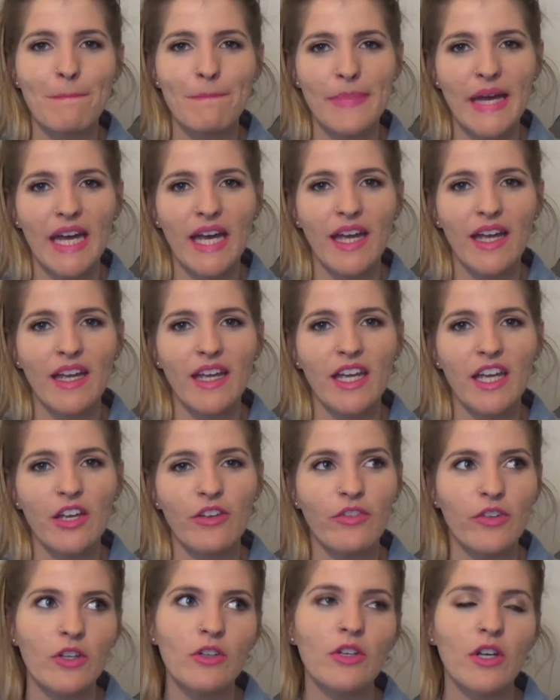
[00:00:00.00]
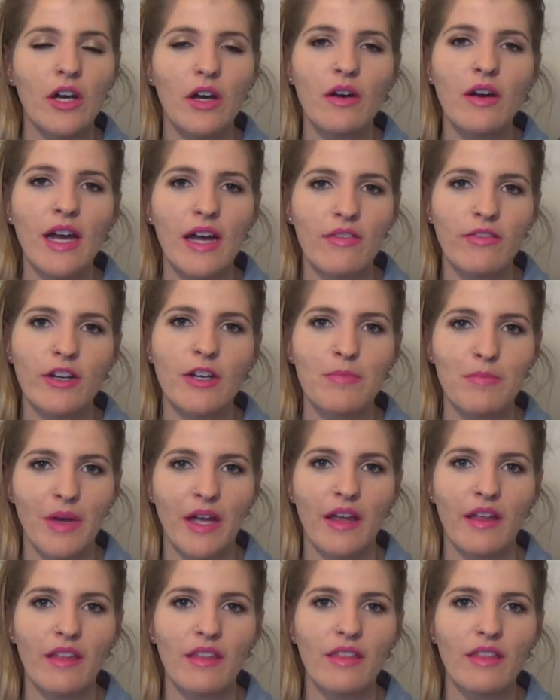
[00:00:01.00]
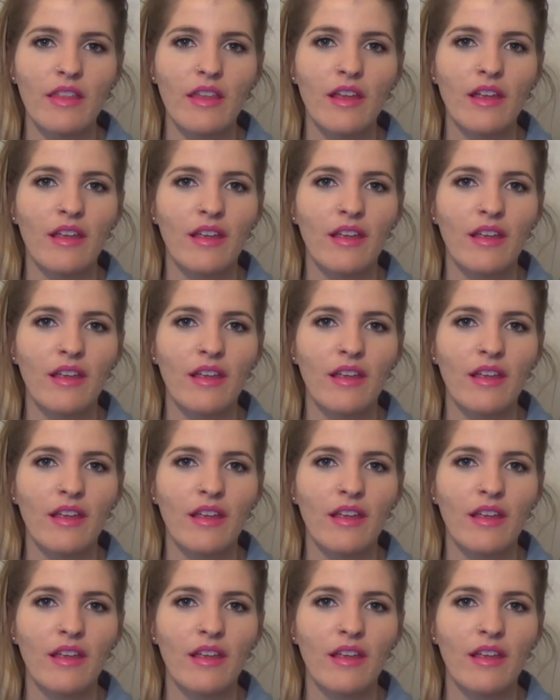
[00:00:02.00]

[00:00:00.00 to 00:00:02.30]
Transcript: but if you know every month